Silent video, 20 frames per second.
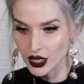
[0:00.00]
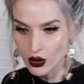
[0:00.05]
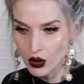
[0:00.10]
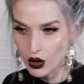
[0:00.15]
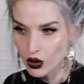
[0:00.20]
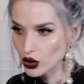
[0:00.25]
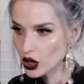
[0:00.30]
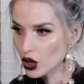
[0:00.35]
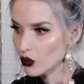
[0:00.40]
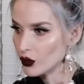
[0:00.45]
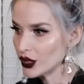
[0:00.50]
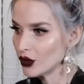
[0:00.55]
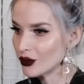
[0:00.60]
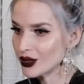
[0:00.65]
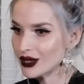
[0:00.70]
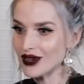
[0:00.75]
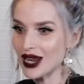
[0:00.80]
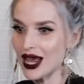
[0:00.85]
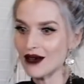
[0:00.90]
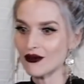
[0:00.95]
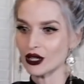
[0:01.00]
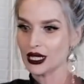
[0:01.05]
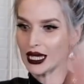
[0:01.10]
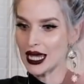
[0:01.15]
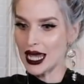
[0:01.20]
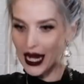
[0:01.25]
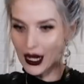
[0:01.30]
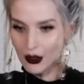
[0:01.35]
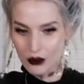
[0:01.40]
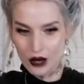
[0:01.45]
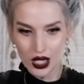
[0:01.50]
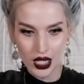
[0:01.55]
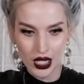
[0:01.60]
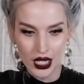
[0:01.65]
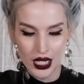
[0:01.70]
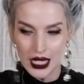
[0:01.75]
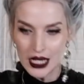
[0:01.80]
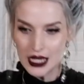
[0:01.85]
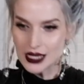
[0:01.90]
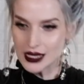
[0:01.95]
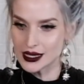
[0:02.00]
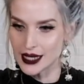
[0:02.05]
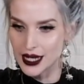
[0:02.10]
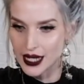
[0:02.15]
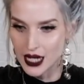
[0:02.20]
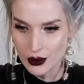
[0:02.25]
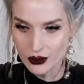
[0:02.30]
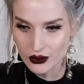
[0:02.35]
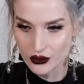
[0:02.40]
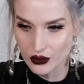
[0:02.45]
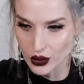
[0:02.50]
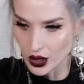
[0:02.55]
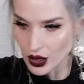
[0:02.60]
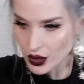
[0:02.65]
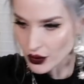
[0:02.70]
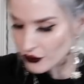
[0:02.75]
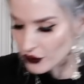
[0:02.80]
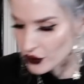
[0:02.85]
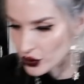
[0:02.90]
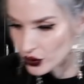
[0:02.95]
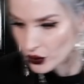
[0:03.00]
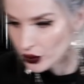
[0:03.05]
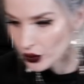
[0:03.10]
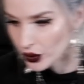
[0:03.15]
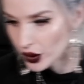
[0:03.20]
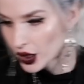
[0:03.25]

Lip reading: Oh no, we don't even have our camera set up for our food.